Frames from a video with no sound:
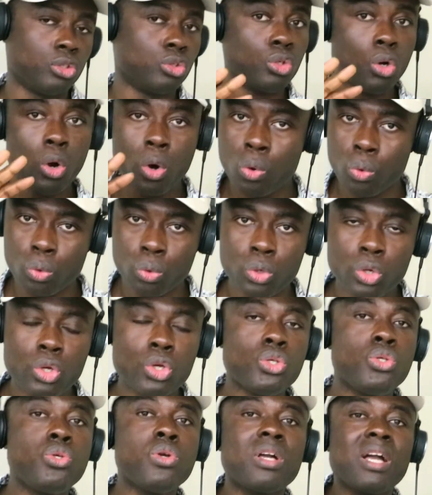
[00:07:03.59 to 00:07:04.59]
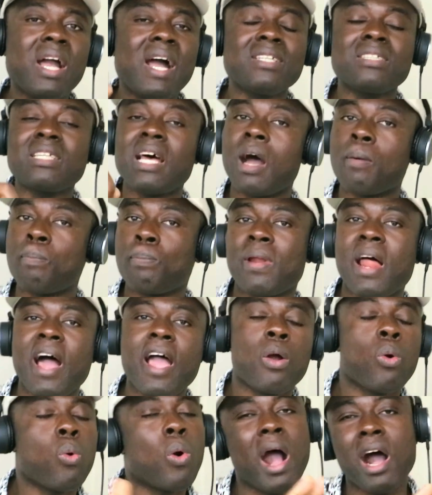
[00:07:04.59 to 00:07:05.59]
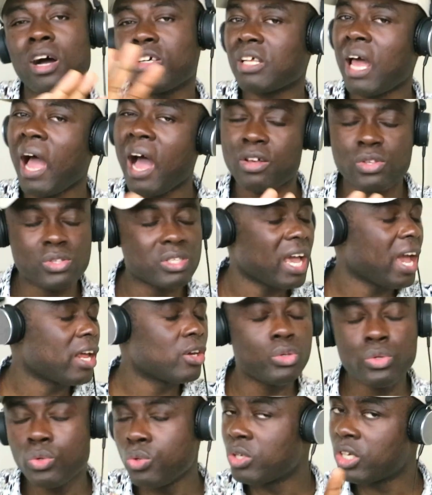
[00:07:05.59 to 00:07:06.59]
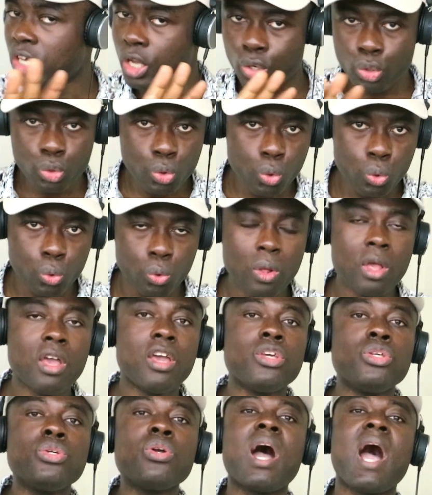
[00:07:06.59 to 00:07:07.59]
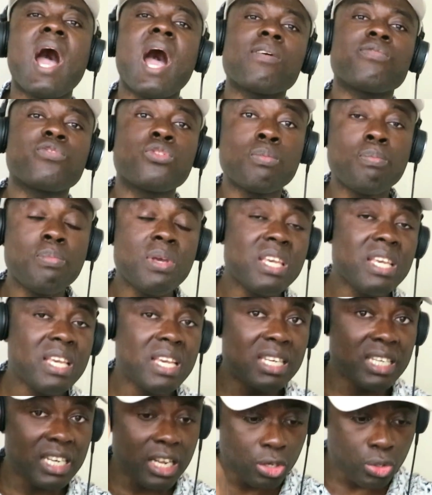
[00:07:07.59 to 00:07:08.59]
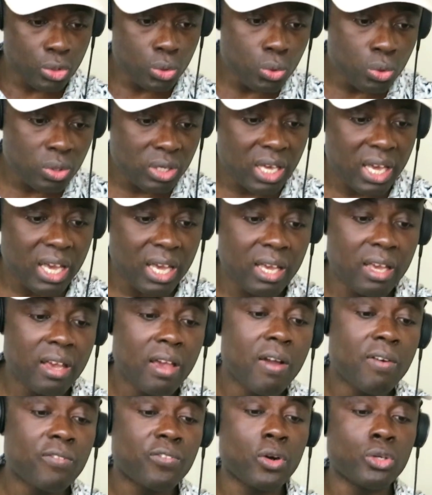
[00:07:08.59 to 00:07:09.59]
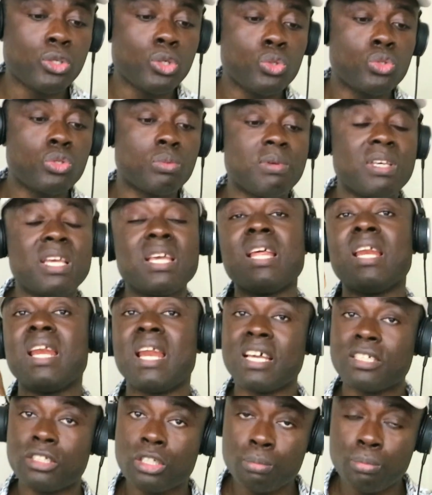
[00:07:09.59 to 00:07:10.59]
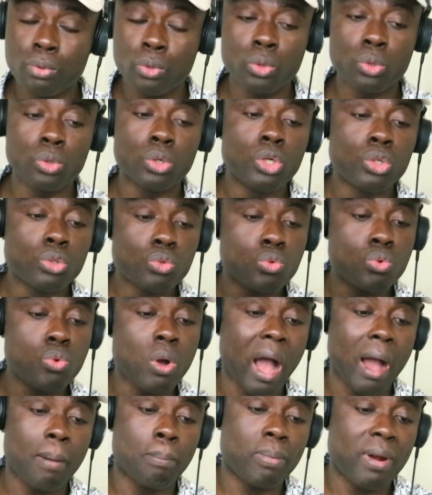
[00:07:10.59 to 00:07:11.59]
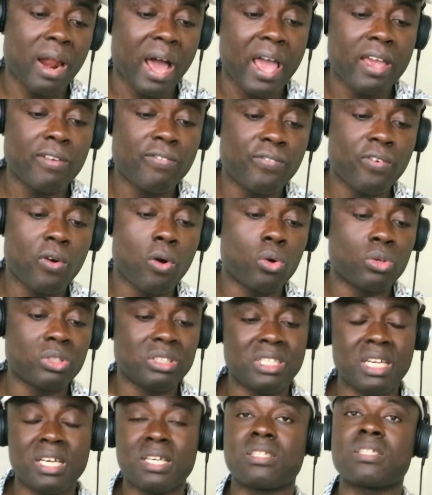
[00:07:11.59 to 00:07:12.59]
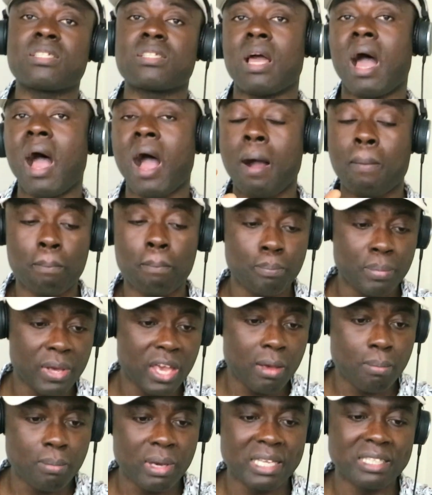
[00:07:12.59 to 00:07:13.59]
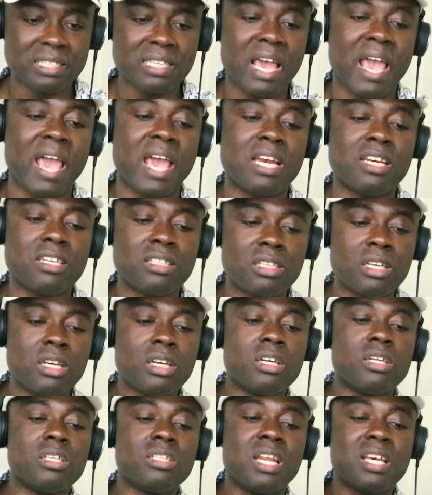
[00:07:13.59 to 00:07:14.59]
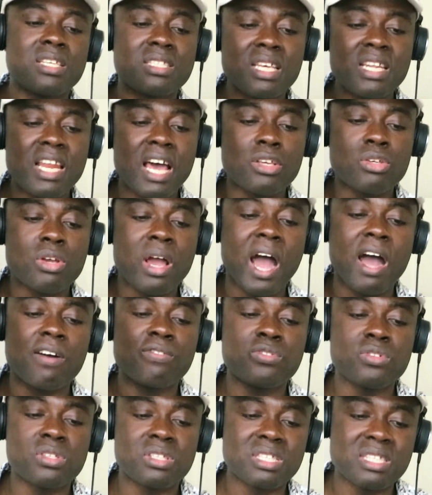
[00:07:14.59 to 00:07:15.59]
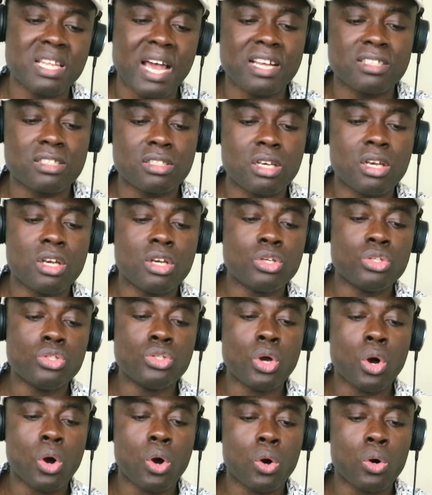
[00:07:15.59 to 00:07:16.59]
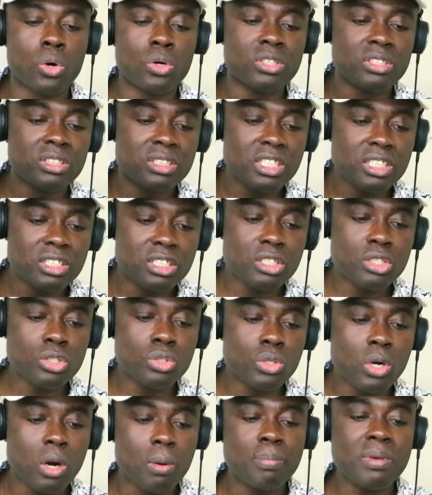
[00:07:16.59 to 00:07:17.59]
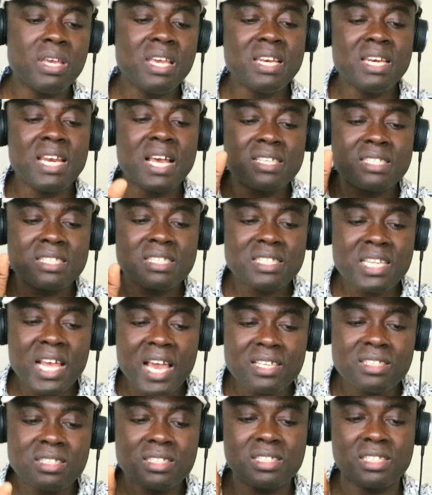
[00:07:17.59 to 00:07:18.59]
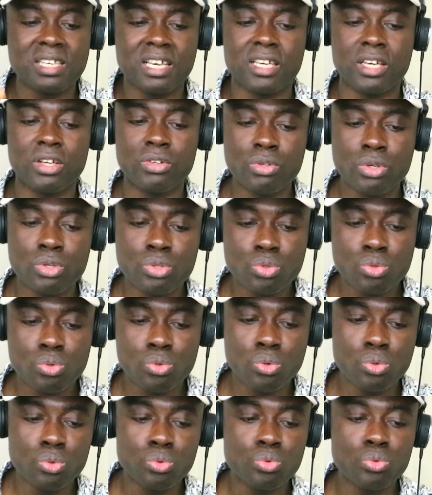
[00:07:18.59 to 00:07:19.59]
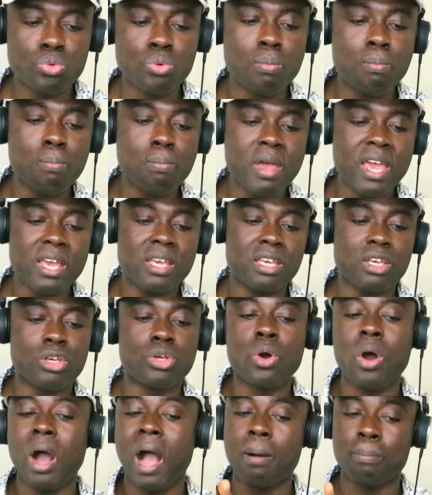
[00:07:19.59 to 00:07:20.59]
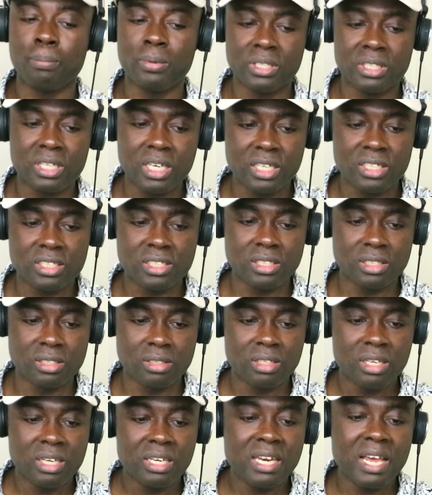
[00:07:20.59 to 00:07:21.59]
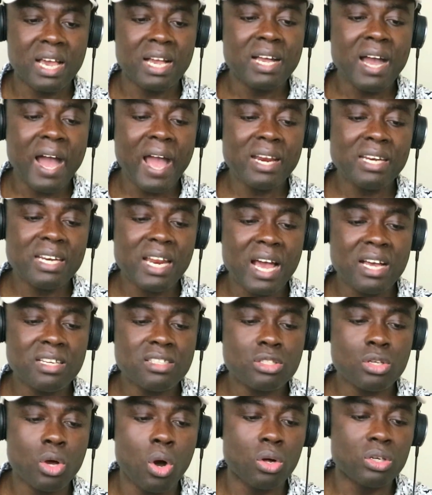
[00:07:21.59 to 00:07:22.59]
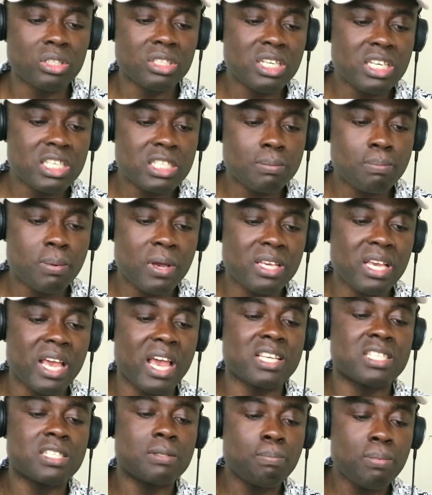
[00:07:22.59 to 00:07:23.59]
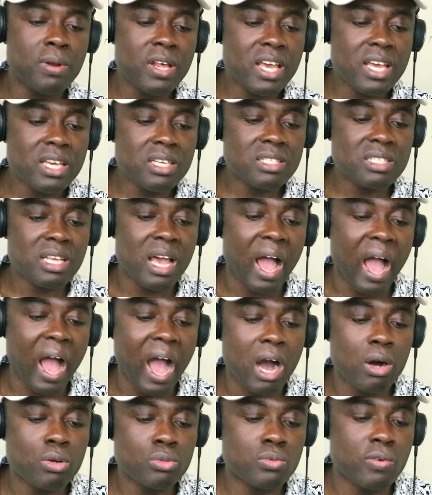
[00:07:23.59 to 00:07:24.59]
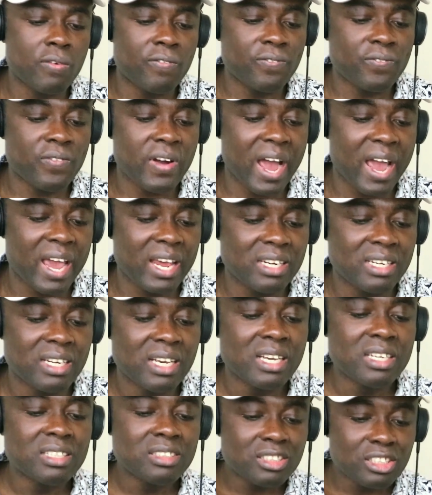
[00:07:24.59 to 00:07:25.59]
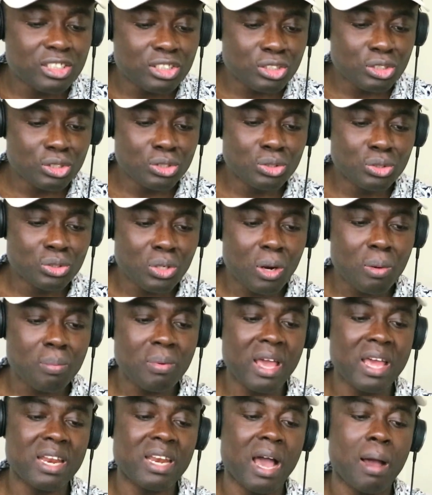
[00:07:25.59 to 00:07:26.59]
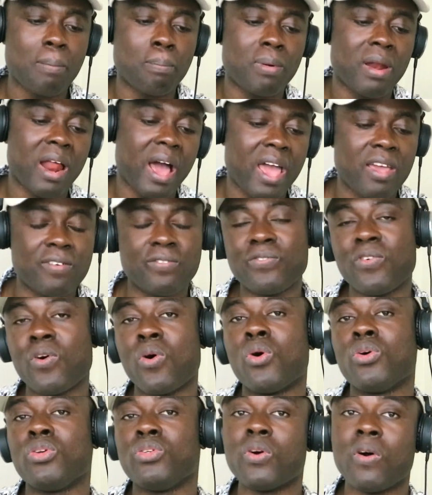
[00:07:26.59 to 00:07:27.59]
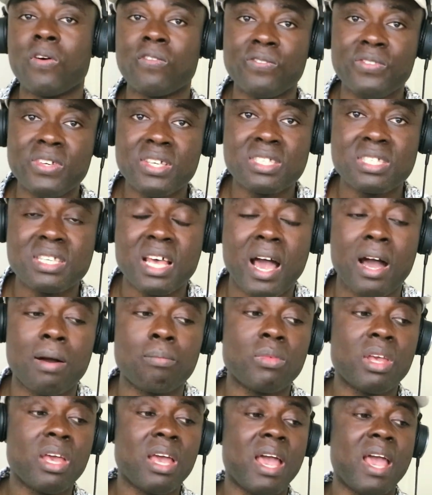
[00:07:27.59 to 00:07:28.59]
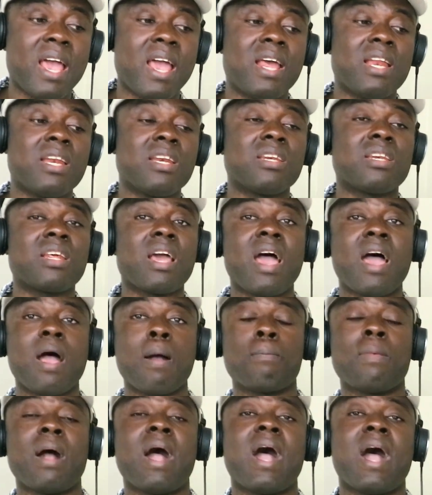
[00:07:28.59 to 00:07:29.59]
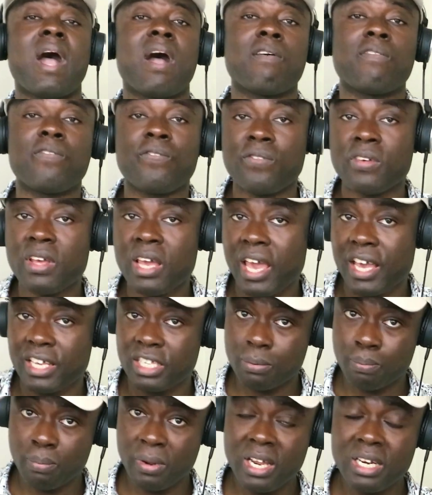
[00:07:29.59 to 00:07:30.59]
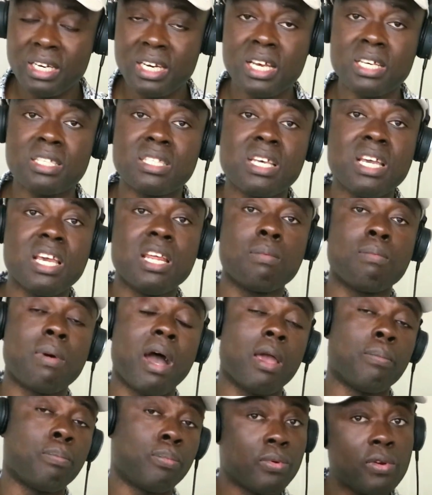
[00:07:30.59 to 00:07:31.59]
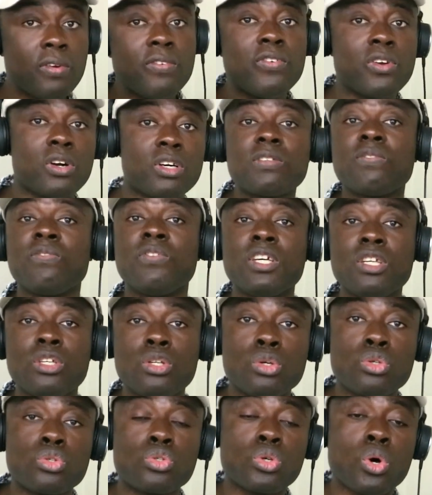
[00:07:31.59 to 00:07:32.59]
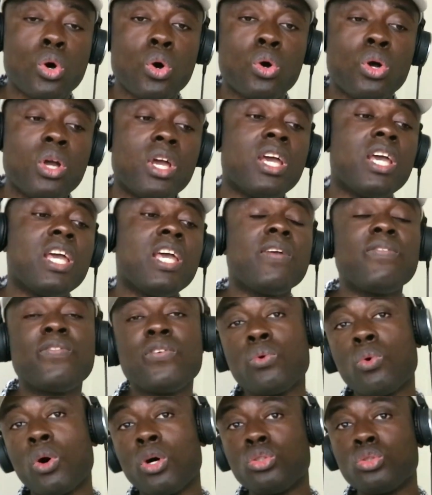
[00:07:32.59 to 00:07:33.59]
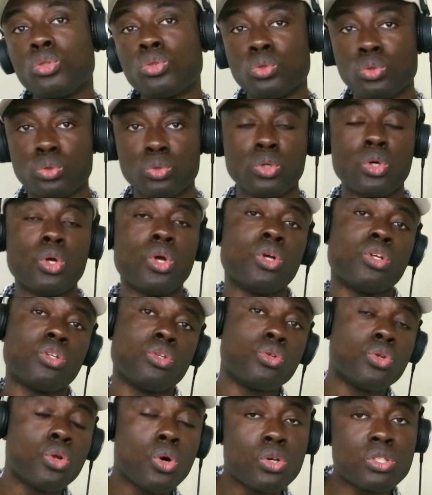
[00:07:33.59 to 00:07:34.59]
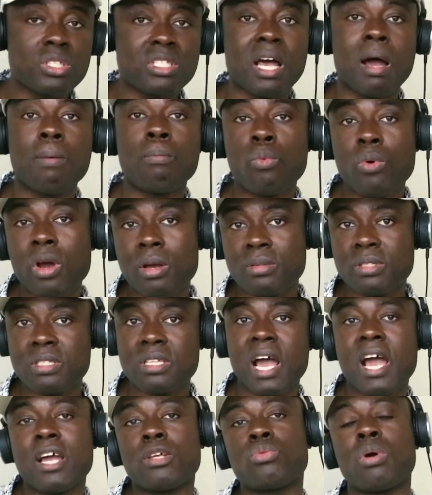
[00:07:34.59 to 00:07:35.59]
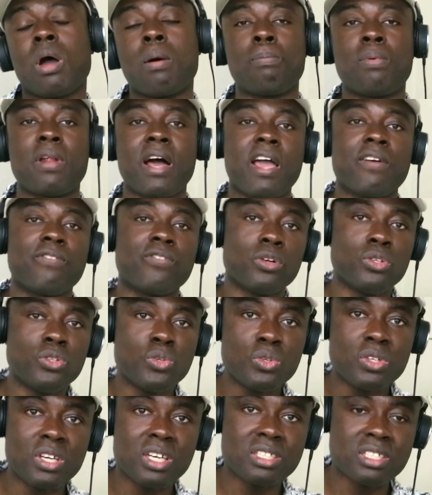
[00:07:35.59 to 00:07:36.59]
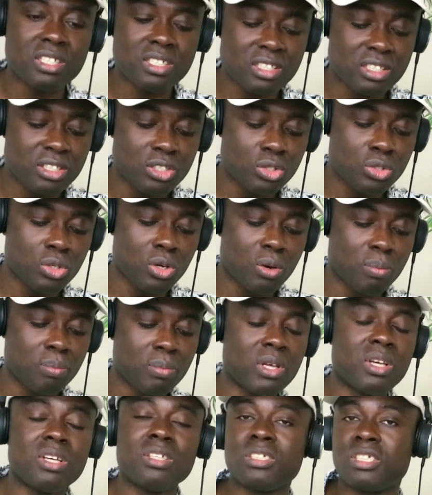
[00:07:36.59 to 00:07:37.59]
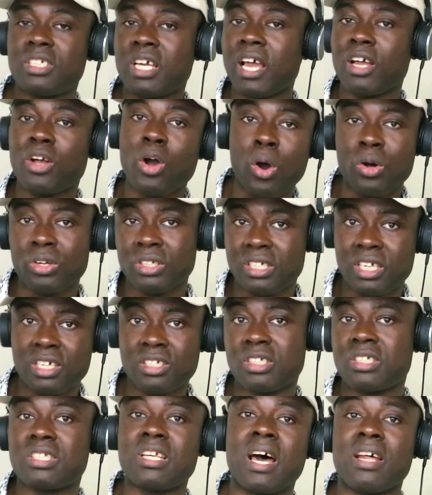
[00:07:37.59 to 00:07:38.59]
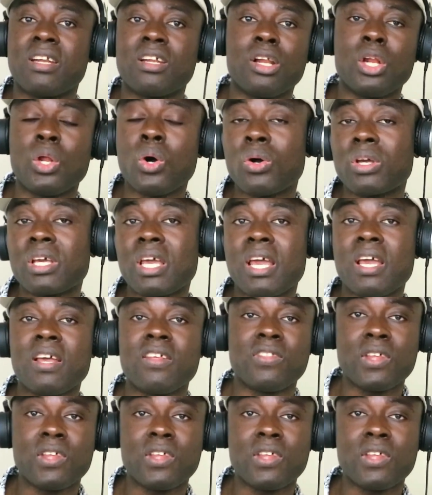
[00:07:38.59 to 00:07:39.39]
No, you can't apply whilst outside UK. No, you have to be in the UK for you to be eligible to apply for this payment. And they say that you have to start your teaching job in a state secondary school to make your application. The guidance on this page explains how to find teaching job and apply for your visa, and I have explained this in my previous video. So if you want to know some website to apply for UK teaching job, check on this channel, okay?